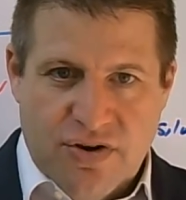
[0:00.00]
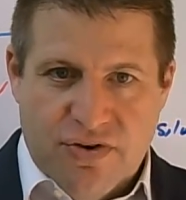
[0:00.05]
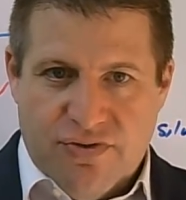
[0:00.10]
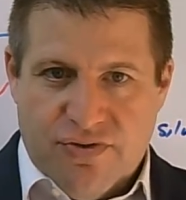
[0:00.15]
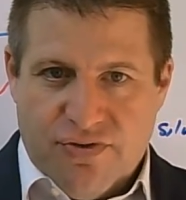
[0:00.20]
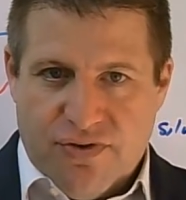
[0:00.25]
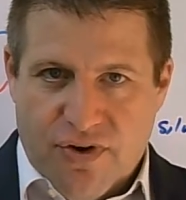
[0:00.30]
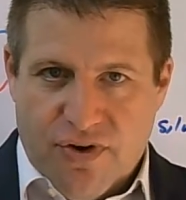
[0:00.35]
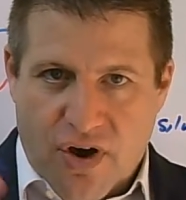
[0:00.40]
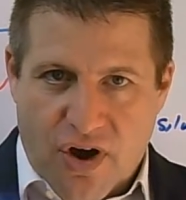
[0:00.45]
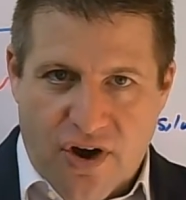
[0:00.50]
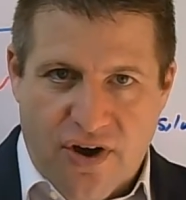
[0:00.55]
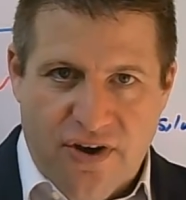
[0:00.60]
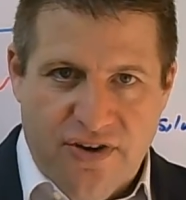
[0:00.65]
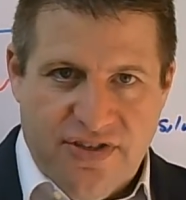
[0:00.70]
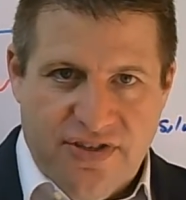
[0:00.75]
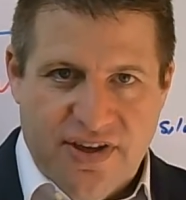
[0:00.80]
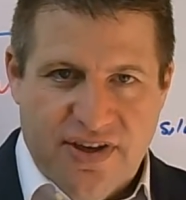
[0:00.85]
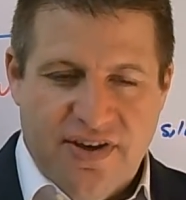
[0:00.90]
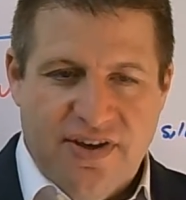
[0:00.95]

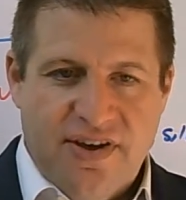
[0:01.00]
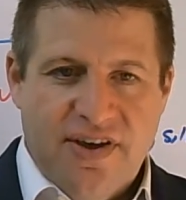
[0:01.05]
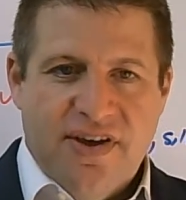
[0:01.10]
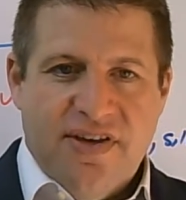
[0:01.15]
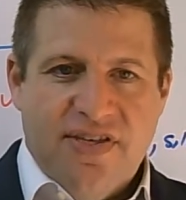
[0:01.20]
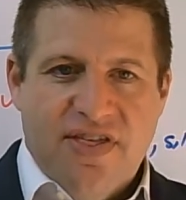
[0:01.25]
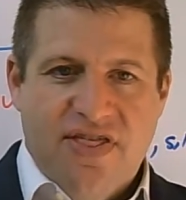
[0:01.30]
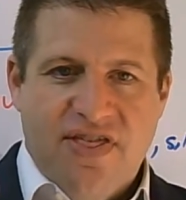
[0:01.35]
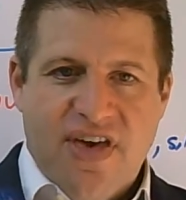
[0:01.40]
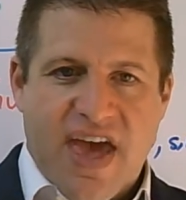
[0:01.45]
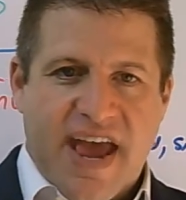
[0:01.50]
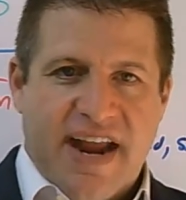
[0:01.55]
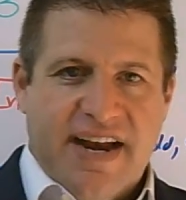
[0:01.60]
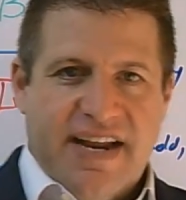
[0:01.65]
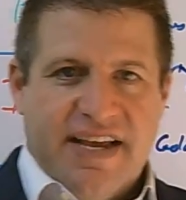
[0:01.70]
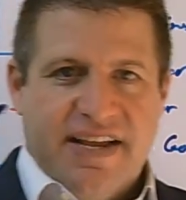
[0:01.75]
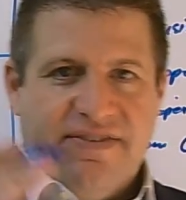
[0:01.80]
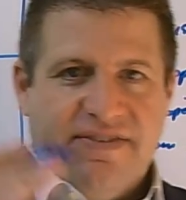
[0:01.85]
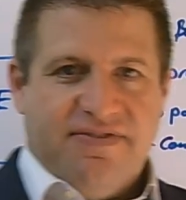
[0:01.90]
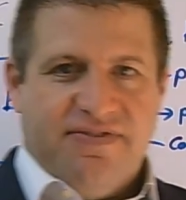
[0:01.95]
rather
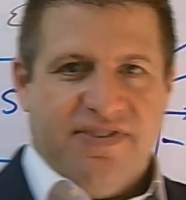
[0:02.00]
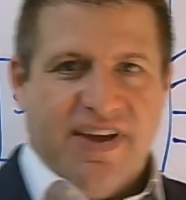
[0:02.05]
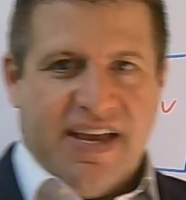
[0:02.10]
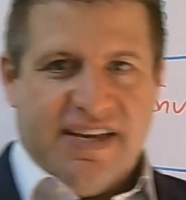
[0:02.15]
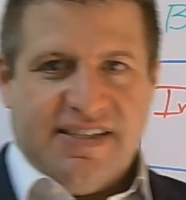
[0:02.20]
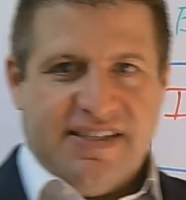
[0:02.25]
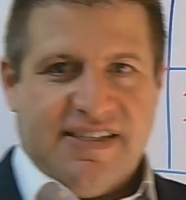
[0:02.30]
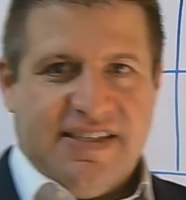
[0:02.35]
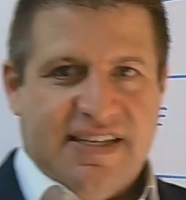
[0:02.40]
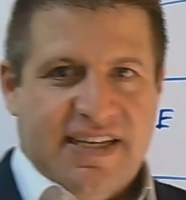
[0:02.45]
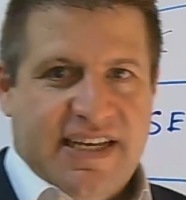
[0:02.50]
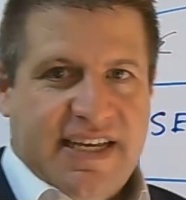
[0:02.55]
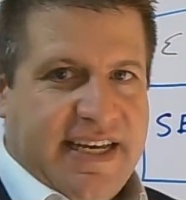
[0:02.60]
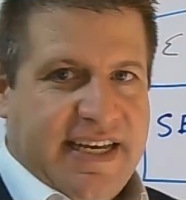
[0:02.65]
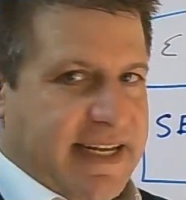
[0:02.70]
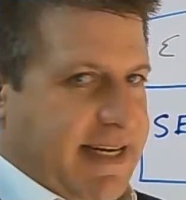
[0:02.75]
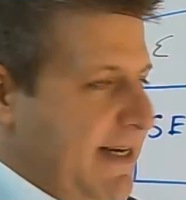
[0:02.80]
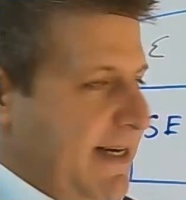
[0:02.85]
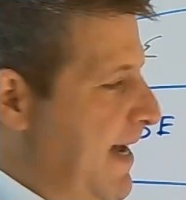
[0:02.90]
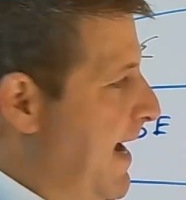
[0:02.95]
than invest
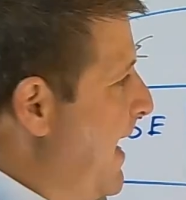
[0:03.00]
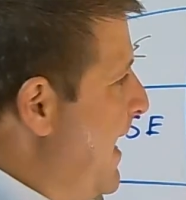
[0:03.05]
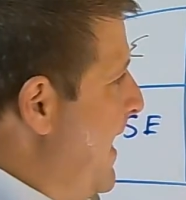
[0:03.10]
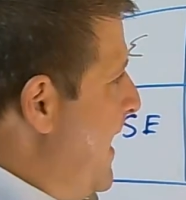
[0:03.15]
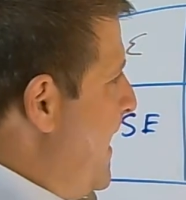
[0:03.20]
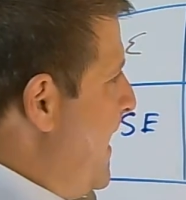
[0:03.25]
in